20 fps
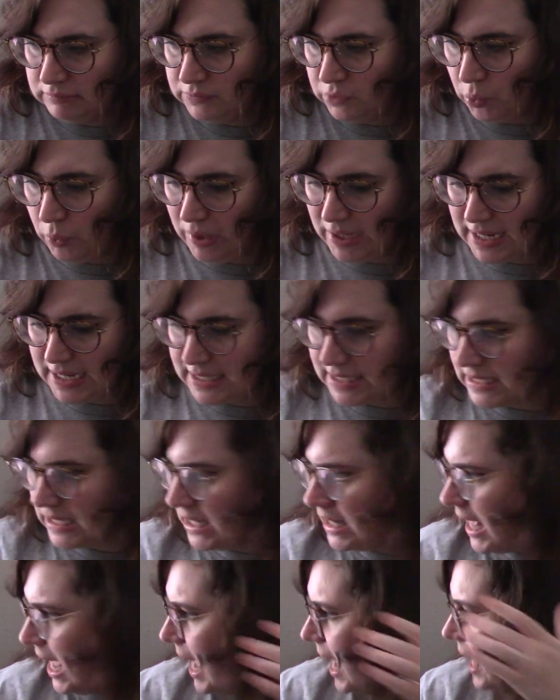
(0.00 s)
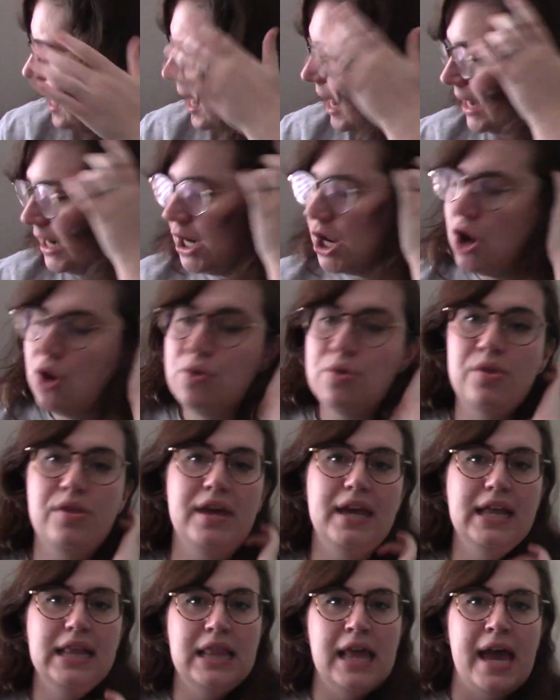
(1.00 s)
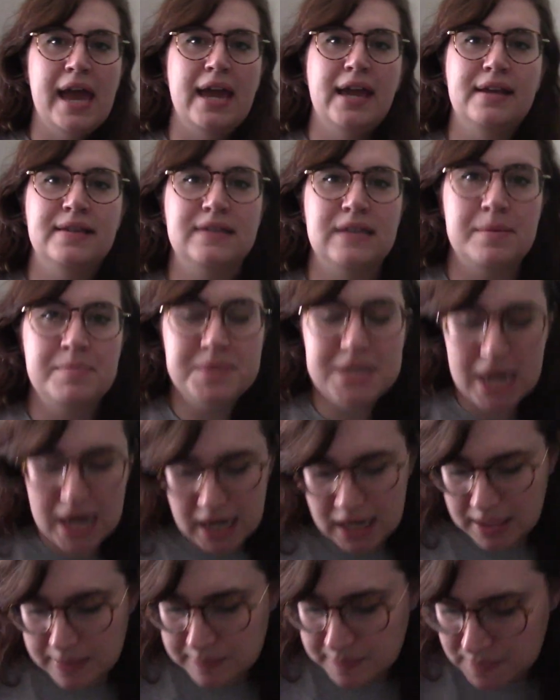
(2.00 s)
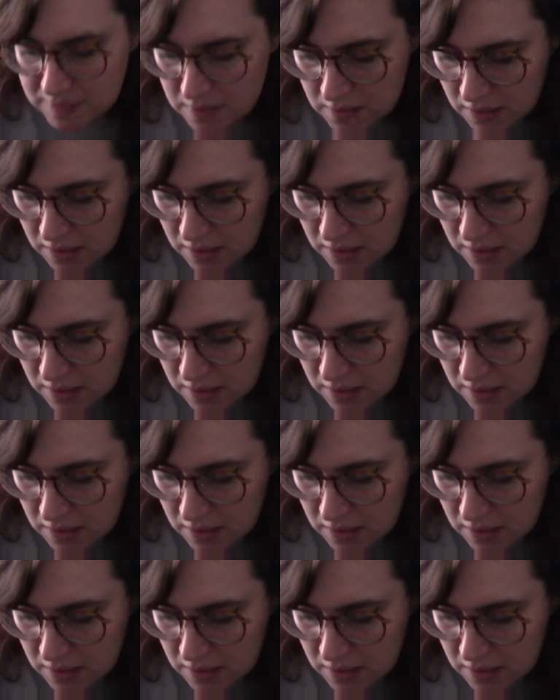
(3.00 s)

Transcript: I did that. I know that like sometimes